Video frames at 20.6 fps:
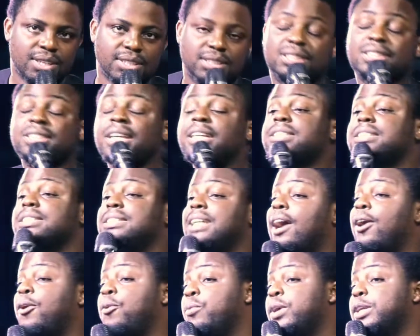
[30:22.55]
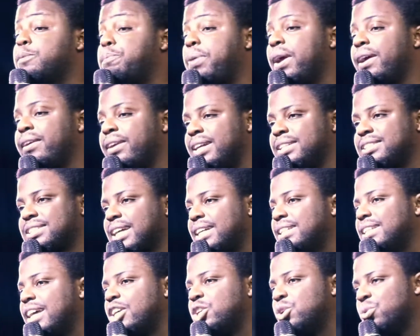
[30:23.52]
Sit down with parents,
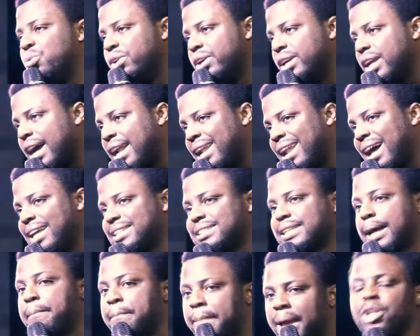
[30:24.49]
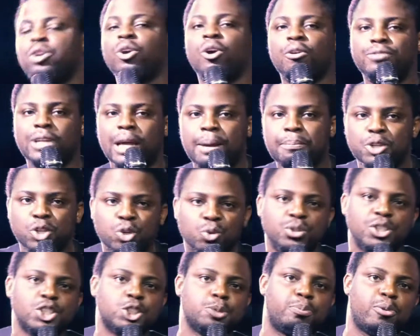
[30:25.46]
and then you will realize that many of them
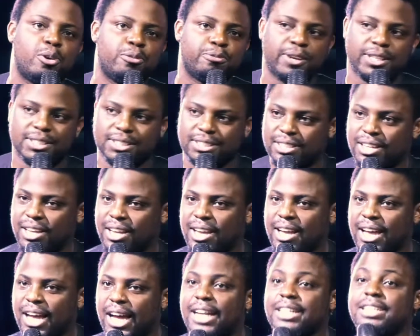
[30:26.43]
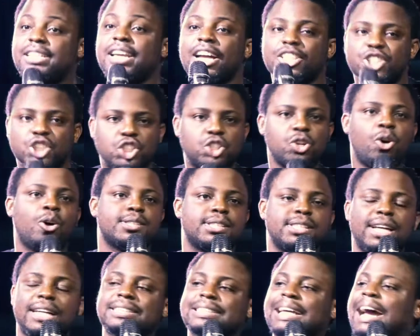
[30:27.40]
knew this prophecy, and they are
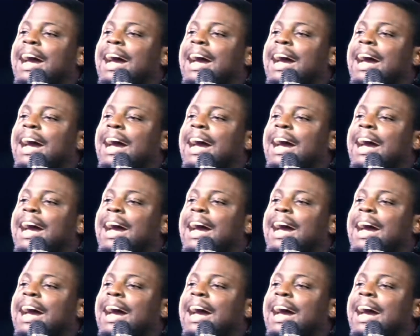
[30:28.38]
shocked that